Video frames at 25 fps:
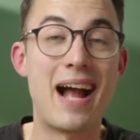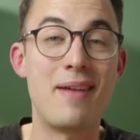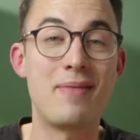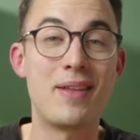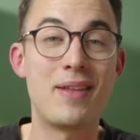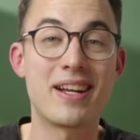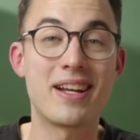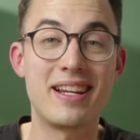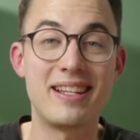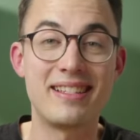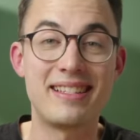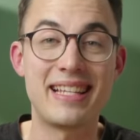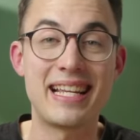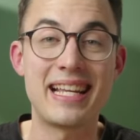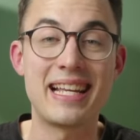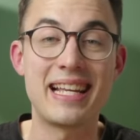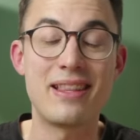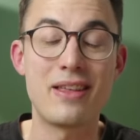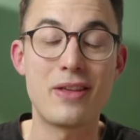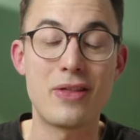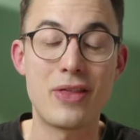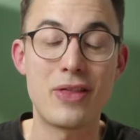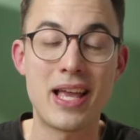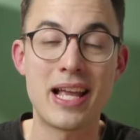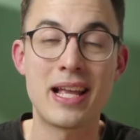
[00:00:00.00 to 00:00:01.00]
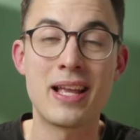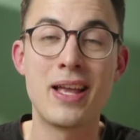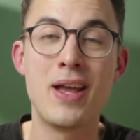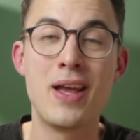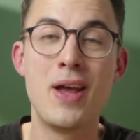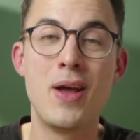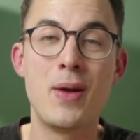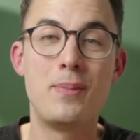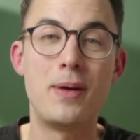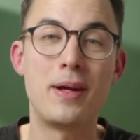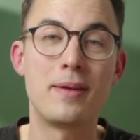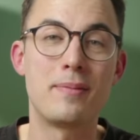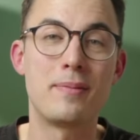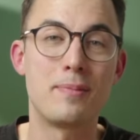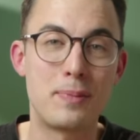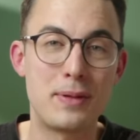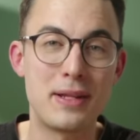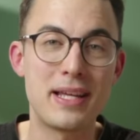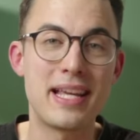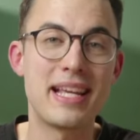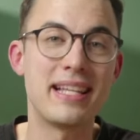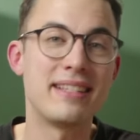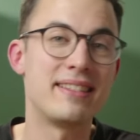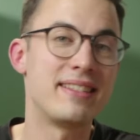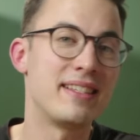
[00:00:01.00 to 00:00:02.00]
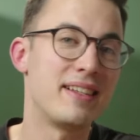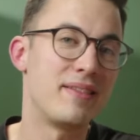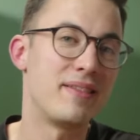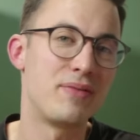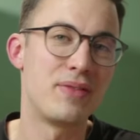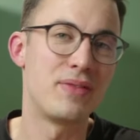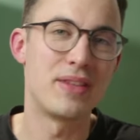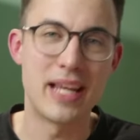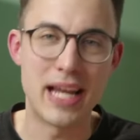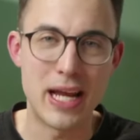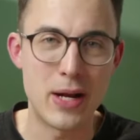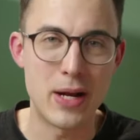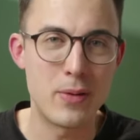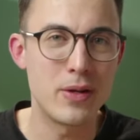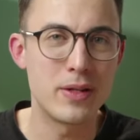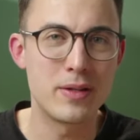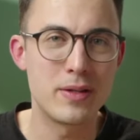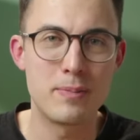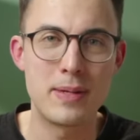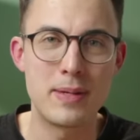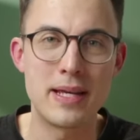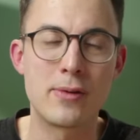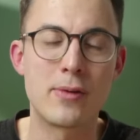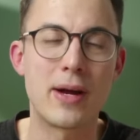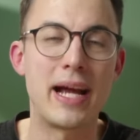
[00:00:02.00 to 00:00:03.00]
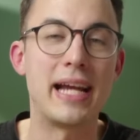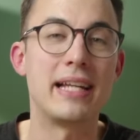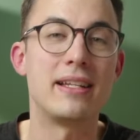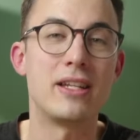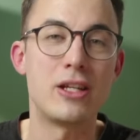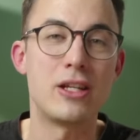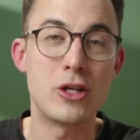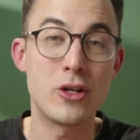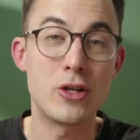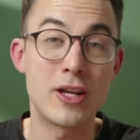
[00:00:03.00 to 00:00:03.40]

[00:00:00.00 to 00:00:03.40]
I'm not gonna say anything, but please, it would be great.